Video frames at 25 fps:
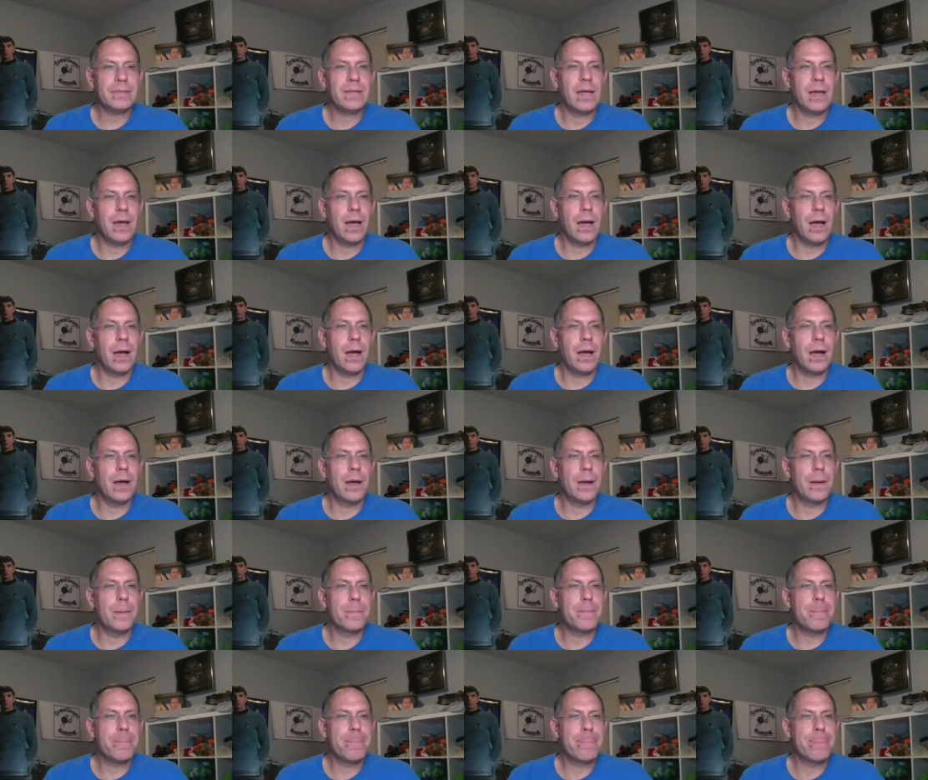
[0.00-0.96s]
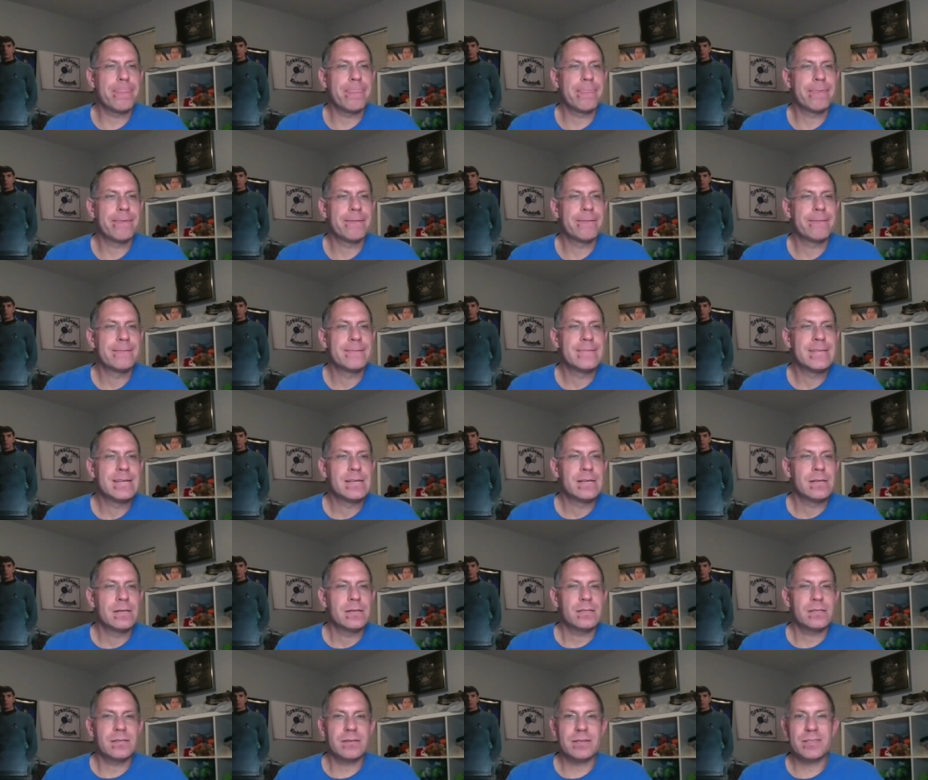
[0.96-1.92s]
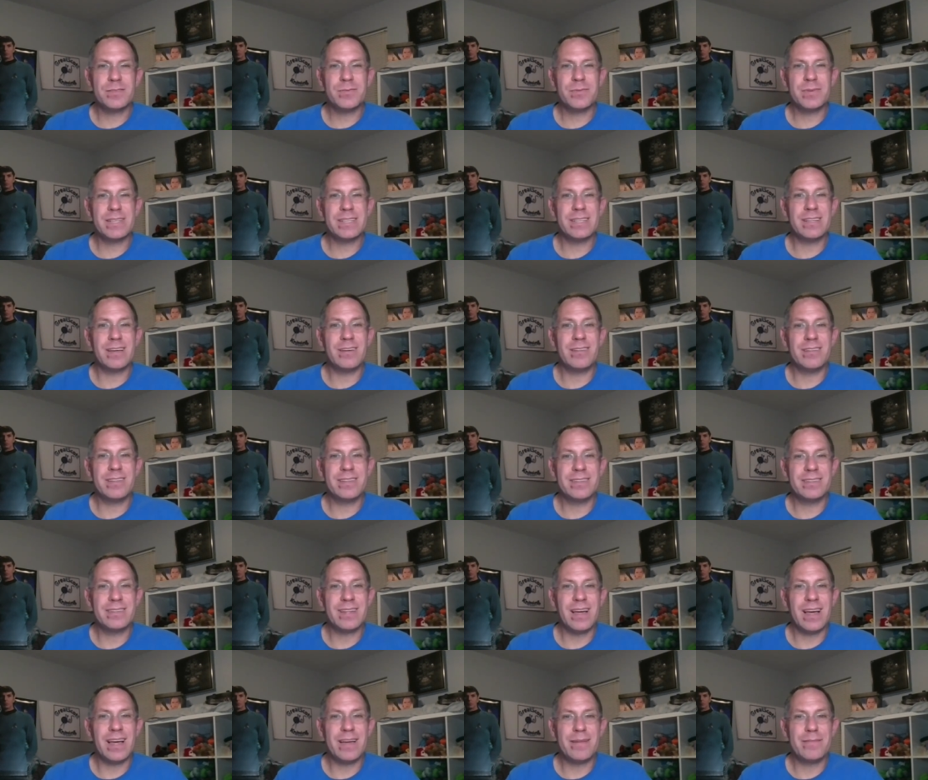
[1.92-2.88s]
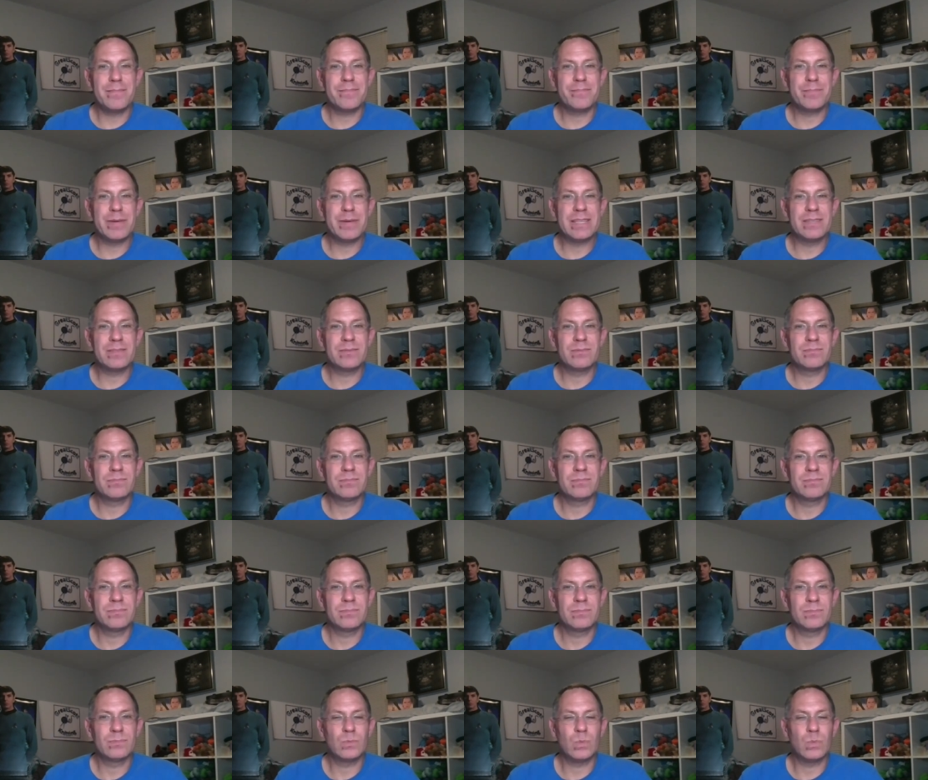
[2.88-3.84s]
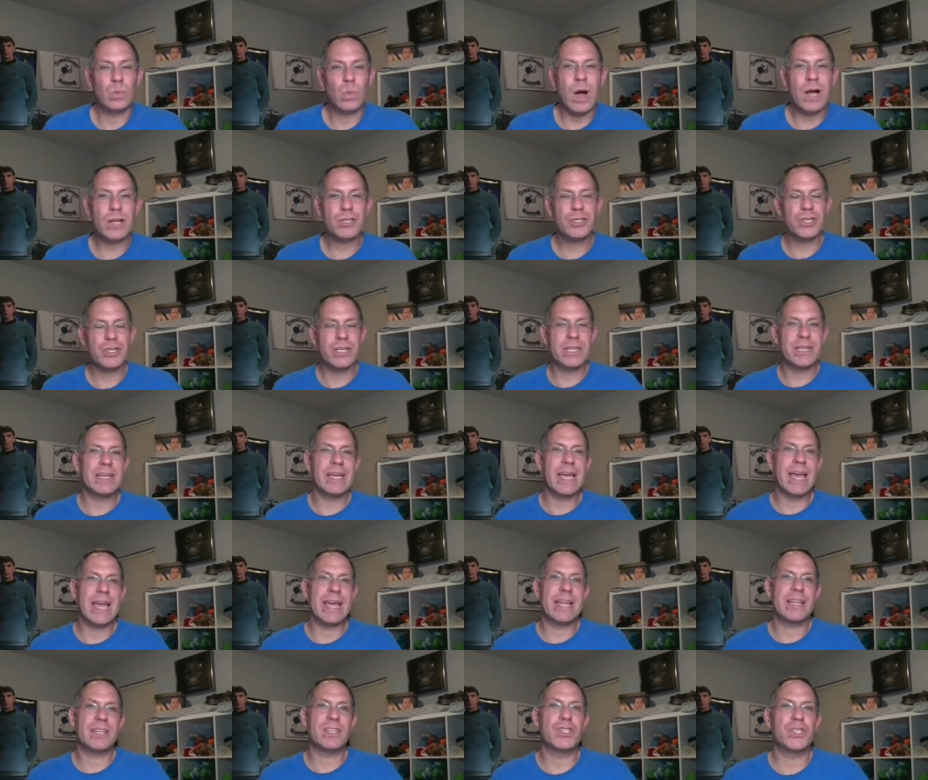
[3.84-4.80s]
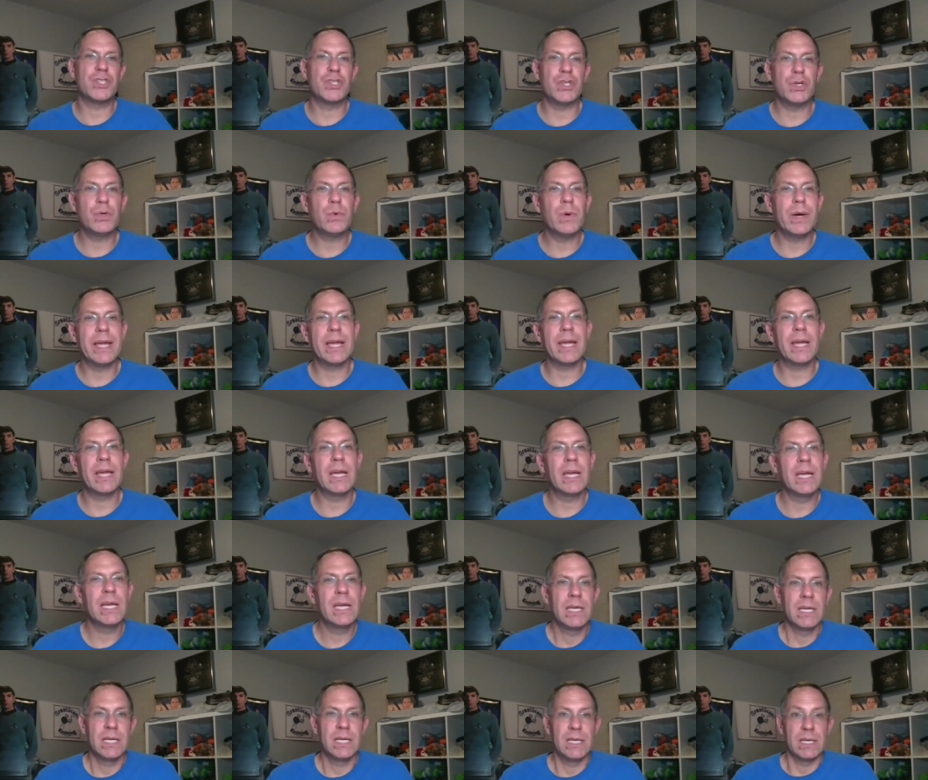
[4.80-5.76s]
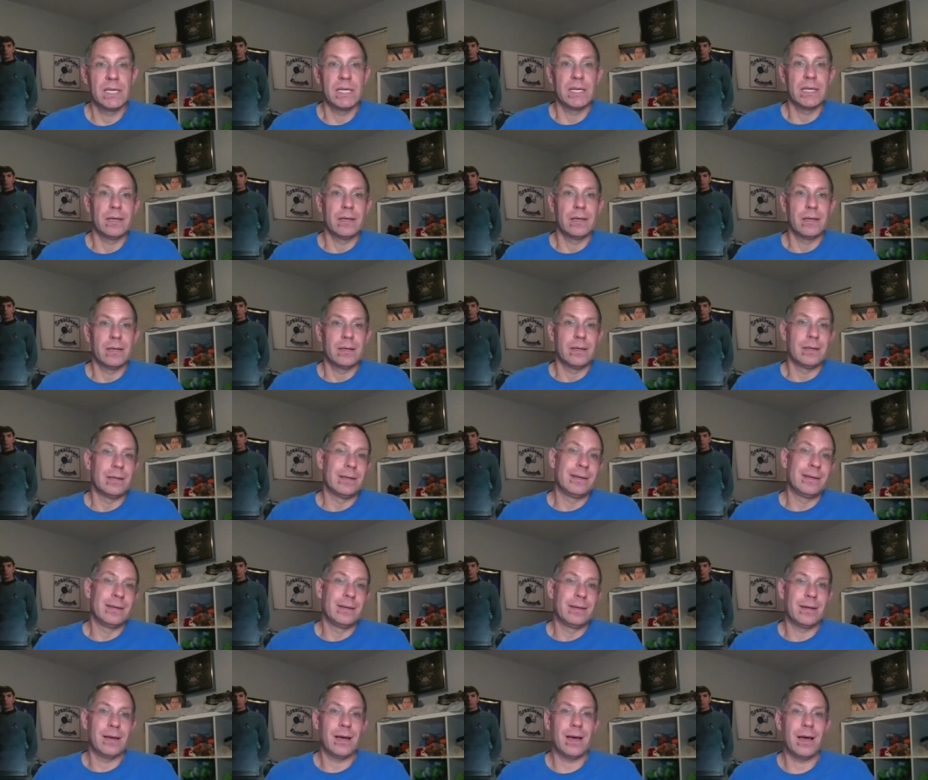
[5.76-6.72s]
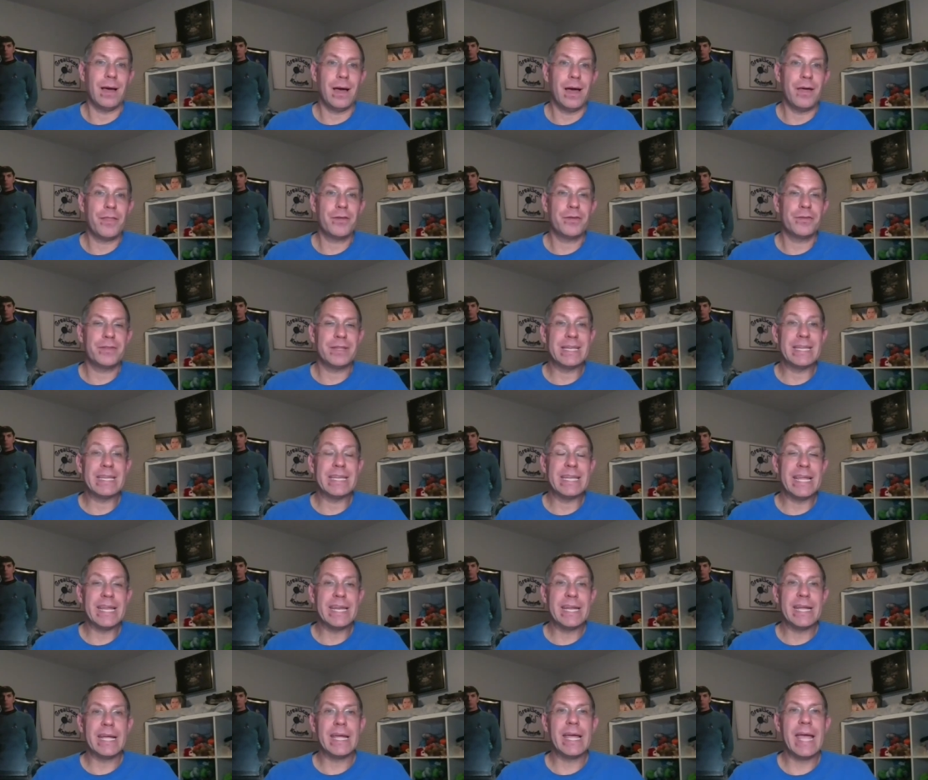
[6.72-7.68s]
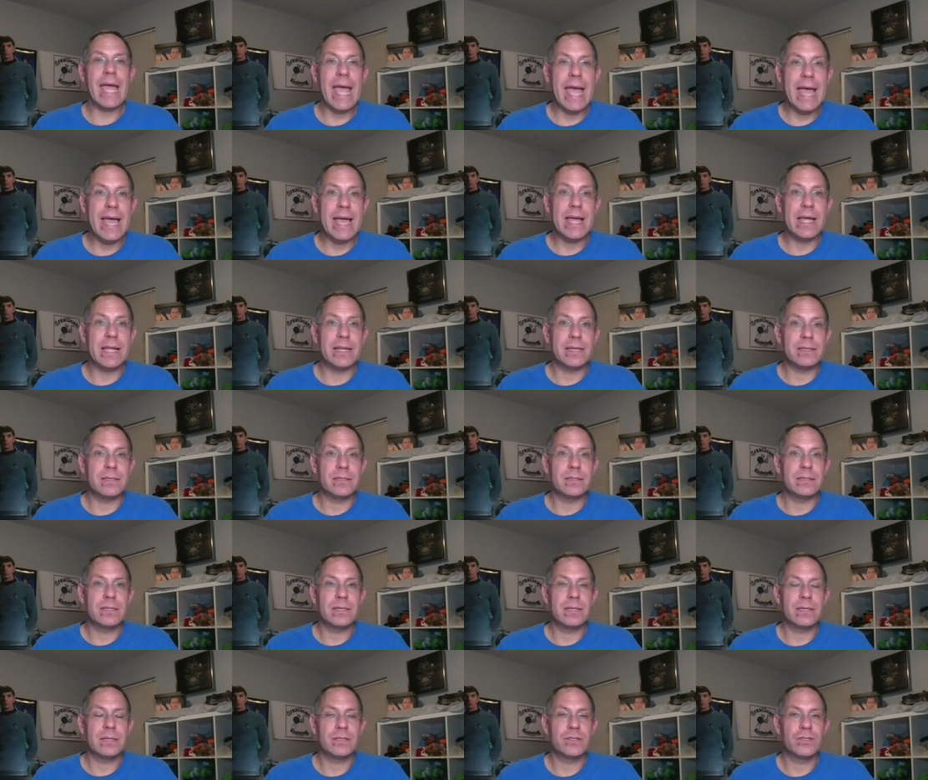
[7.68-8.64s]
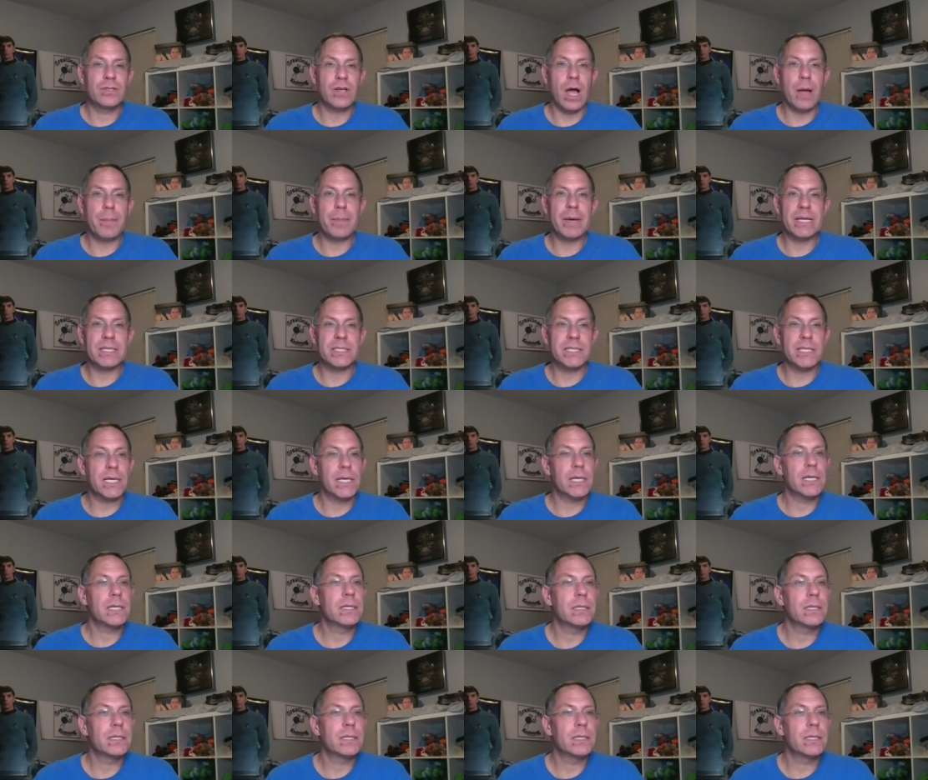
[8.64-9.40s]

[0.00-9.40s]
So that's really all that I've been watching and doing other than knitting and job hunting.